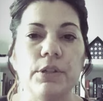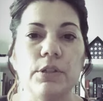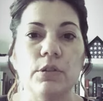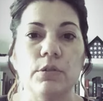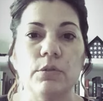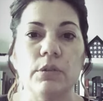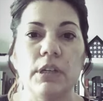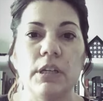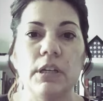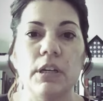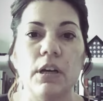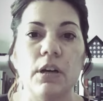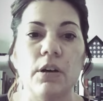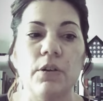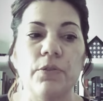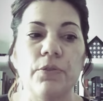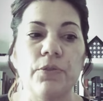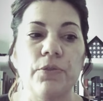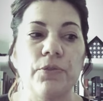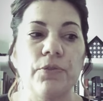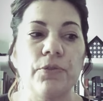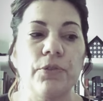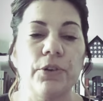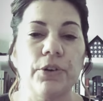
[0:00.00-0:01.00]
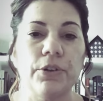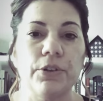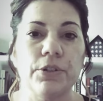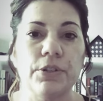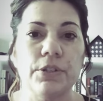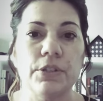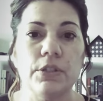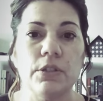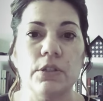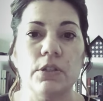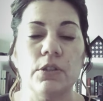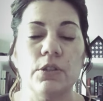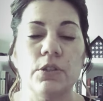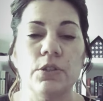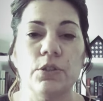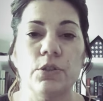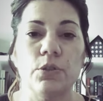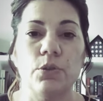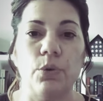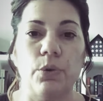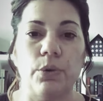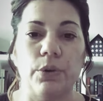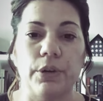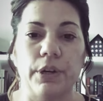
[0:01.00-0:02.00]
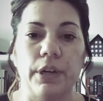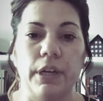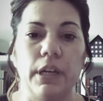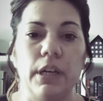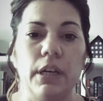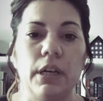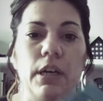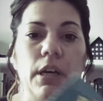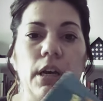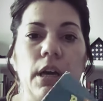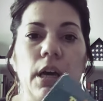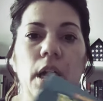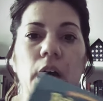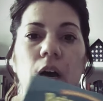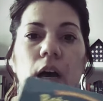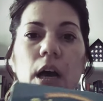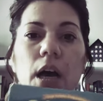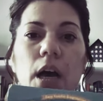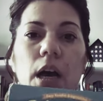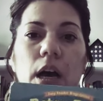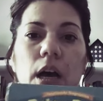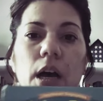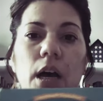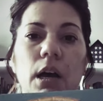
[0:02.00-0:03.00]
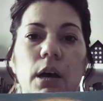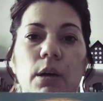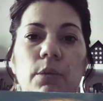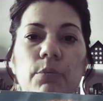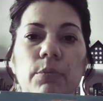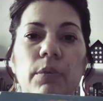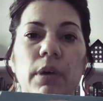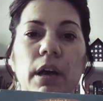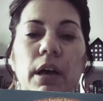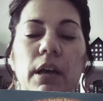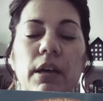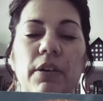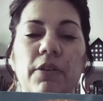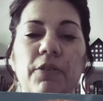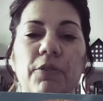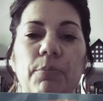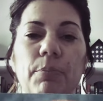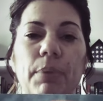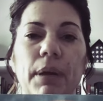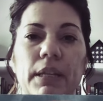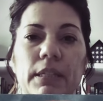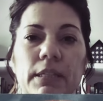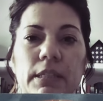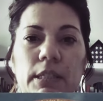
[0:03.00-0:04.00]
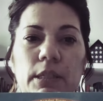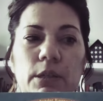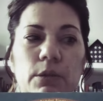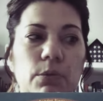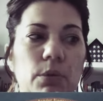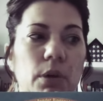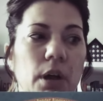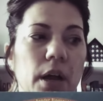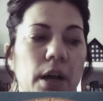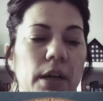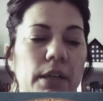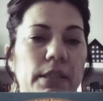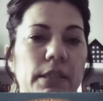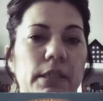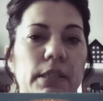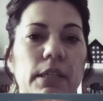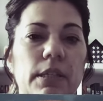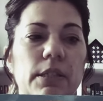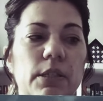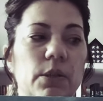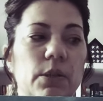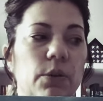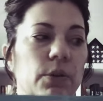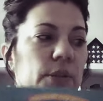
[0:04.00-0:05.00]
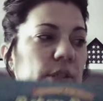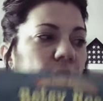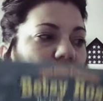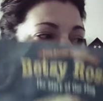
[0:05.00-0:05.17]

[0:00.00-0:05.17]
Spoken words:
To read a first story of Betsy Ross. So it's a